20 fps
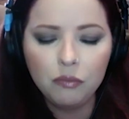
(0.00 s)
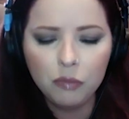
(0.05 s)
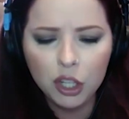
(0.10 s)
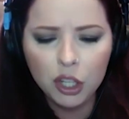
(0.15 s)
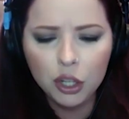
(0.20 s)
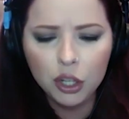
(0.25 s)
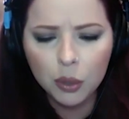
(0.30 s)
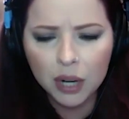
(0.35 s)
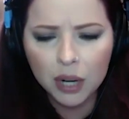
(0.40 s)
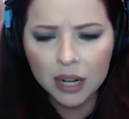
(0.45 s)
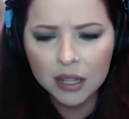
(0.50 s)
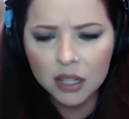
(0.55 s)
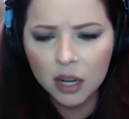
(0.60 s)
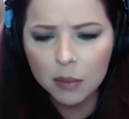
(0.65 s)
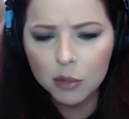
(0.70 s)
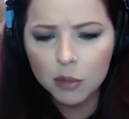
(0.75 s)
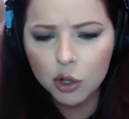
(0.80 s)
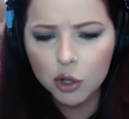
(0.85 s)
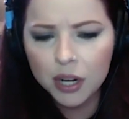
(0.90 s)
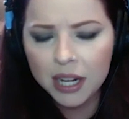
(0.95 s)
you know, when I
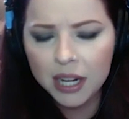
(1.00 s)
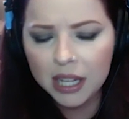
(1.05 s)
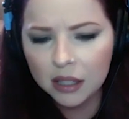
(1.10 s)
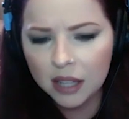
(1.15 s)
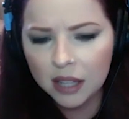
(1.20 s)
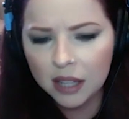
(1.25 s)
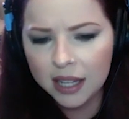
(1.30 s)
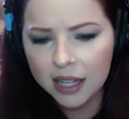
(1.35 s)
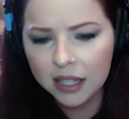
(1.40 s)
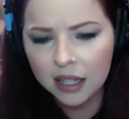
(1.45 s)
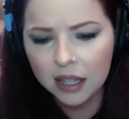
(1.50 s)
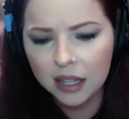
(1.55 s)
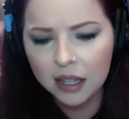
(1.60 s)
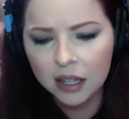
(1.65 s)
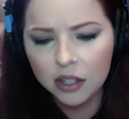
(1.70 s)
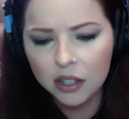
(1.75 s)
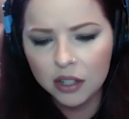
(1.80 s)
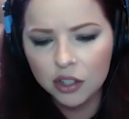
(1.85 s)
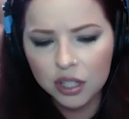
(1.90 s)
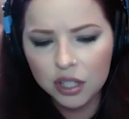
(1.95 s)
stopped treating it like
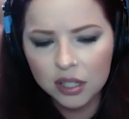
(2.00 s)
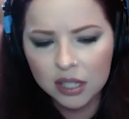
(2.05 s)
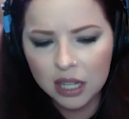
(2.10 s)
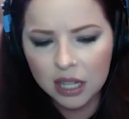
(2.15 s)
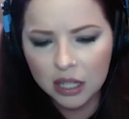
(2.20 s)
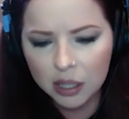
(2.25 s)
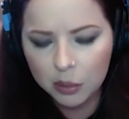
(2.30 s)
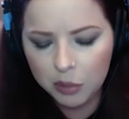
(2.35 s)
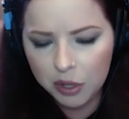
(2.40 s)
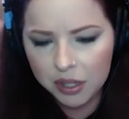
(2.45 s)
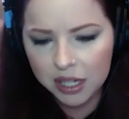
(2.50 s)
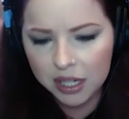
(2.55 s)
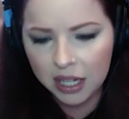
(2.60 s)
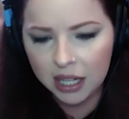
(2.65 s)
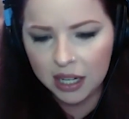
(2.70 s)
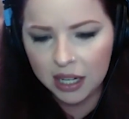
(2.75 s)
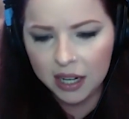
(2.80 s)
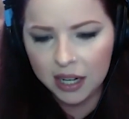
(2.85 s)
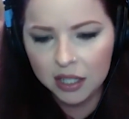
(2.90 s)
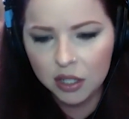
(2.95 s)
just selling music and
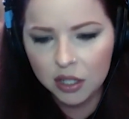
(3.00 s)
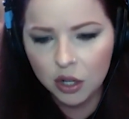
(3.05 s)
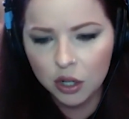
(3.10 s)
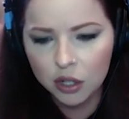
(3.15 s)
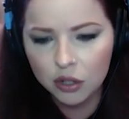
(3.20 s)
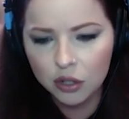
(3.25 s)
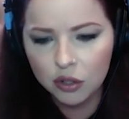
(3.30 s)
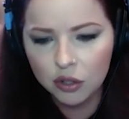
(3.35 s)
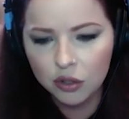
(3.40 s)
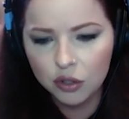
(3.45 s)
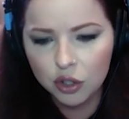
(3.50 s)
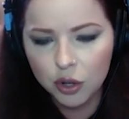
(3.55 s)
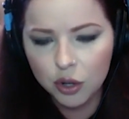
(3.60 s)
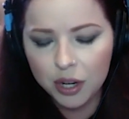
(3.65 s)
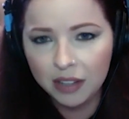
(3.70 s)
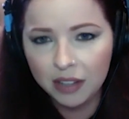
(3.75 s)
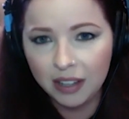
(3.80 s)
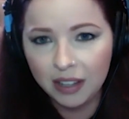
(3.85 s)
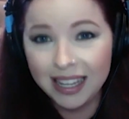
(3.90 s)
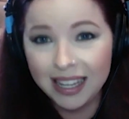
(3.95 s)
I started treating
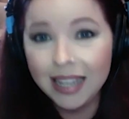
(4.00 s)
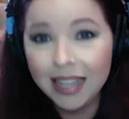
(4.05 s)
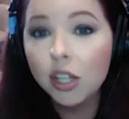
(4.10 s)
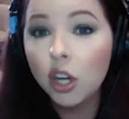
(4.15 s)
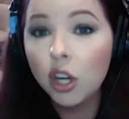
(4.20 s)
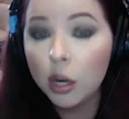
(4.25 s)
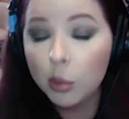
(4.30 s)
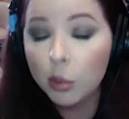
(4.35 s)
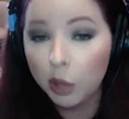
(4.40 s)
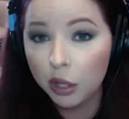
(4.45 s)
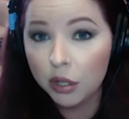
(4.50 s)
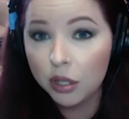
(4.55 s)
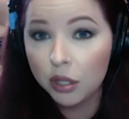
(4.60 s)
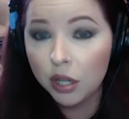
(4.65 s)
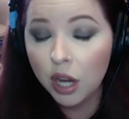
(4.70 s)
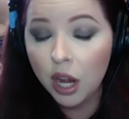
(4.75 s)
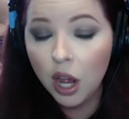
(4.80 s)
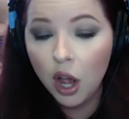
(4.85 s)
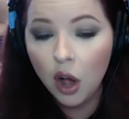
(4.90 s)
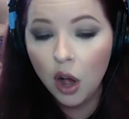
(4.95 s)
it like e-commerce,
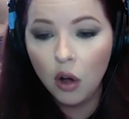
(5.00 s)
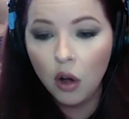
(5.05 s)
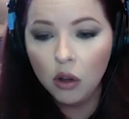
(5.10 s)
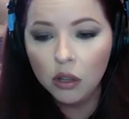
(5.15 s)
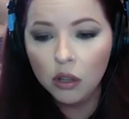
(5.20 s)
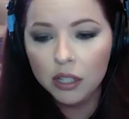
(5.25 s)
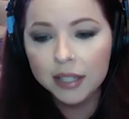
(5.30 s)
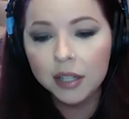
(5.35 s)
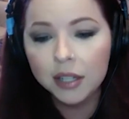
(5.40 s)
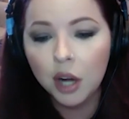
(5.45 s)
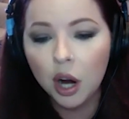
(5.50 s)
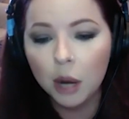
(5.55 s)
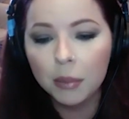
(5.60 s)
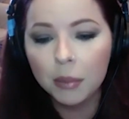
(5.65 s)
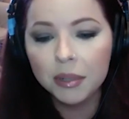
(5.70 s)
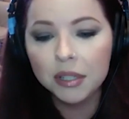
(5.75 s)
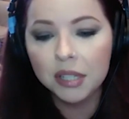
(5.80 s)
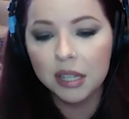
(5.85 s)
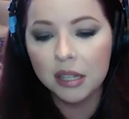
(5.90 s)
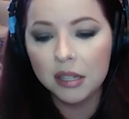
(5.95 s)
all
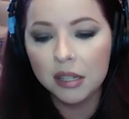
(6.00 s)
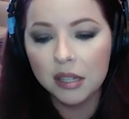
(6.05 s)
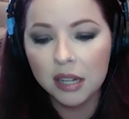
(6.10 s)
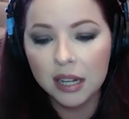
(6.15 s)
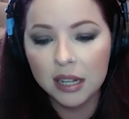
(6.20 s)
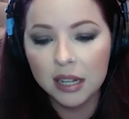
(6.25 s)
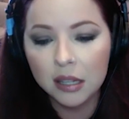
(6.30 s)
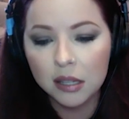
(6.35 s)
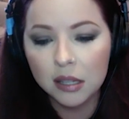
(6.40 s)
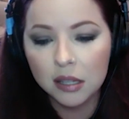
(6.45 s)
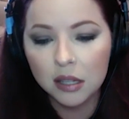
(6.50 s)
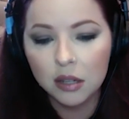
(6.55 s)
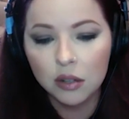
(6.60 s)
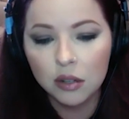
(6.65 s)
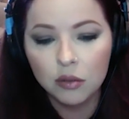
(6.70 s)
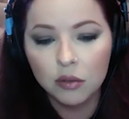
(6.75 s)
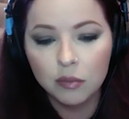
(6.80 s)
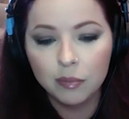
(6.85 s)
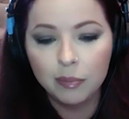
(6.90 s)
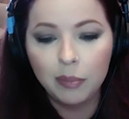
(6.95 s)
e-commerce is, is
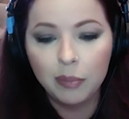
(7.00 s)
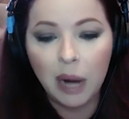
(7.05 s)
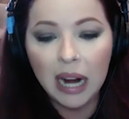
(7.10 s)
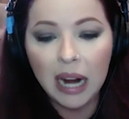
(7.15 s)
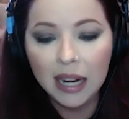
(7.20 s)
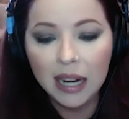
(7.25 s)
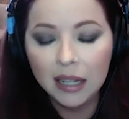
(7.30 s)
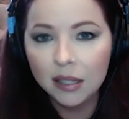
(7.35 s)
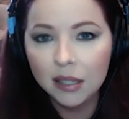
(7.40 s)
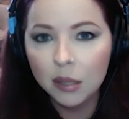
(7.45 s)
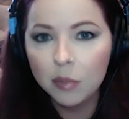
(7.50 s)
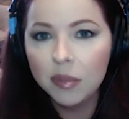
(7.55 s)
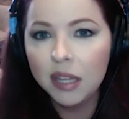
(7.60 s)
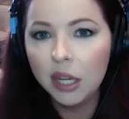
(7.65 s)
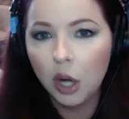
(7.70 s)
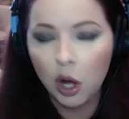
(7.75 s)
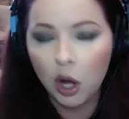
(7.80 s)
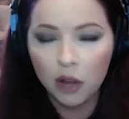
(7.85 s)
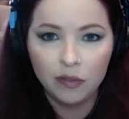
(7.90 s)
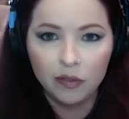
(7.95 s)
buying something
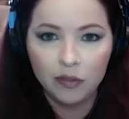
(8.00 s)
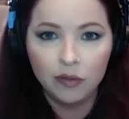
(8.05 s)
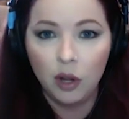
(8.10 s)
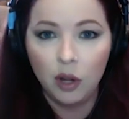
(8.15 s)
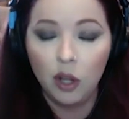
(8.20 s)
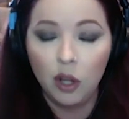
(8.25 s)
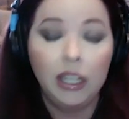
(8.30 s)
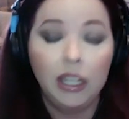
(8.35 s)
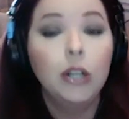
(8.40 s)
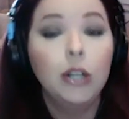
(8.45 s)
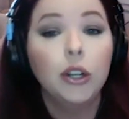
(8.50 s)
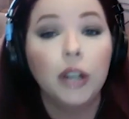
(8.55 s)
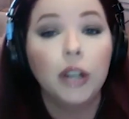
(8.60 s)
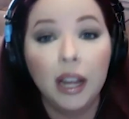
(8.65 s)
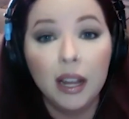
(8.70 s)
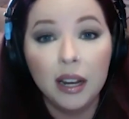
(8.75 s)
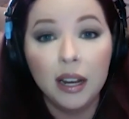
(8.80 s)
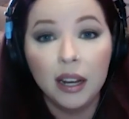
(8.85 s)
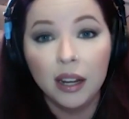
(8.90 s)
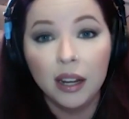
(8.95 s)
off on the internet,